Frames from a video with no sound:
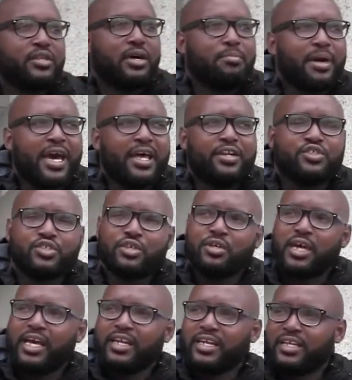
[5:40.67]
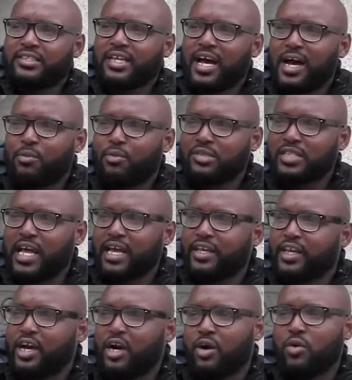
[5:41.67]
The manager at that time was
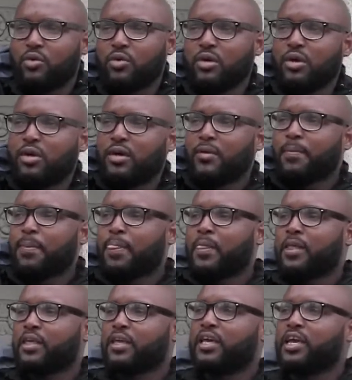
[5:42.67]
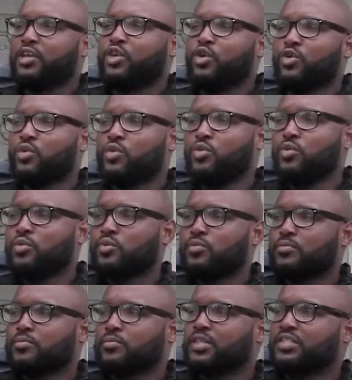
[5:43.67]
like, yo, can you
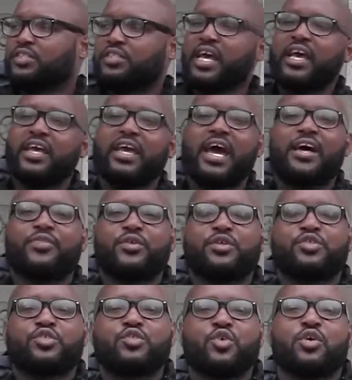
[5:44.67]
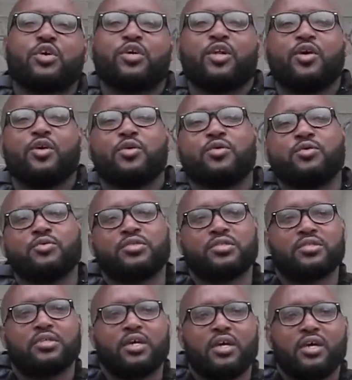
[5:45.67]
stay after the store closed
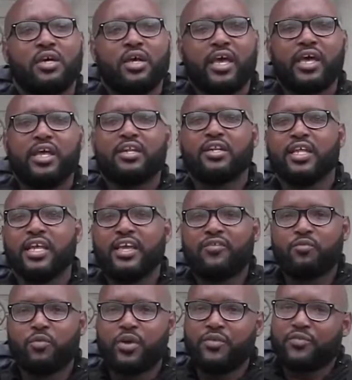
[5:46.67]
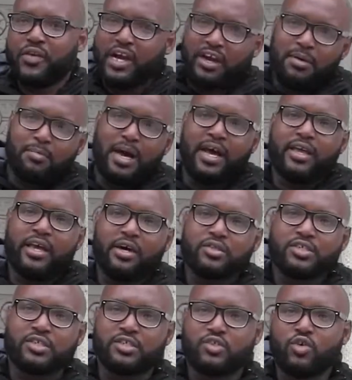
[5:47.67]
and leave with everybody
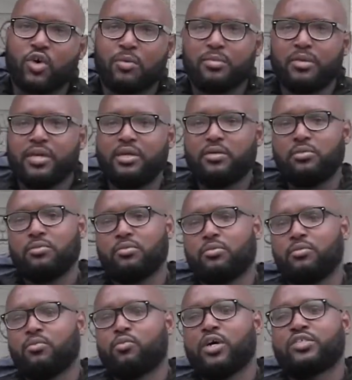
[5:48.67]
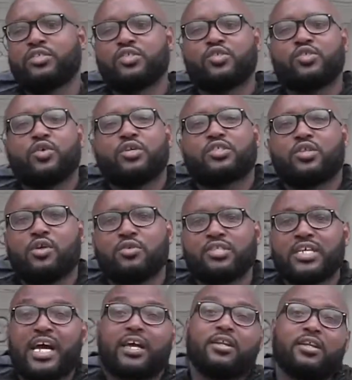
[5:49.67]
else? Because normally, once the store is
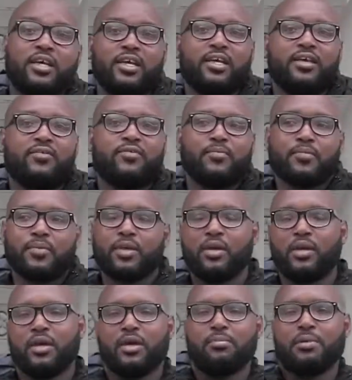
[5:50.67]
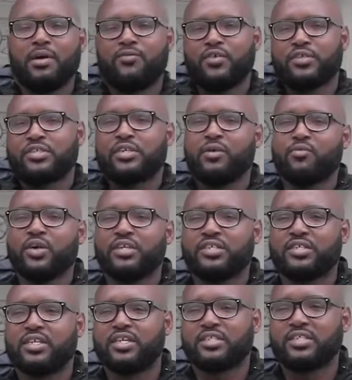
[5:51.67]
closed, I can leave. But for some
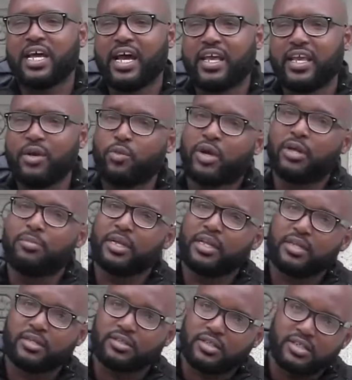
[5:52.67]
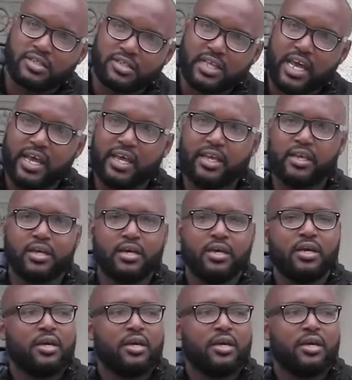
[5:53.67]
reason this night, he wanted me to stay,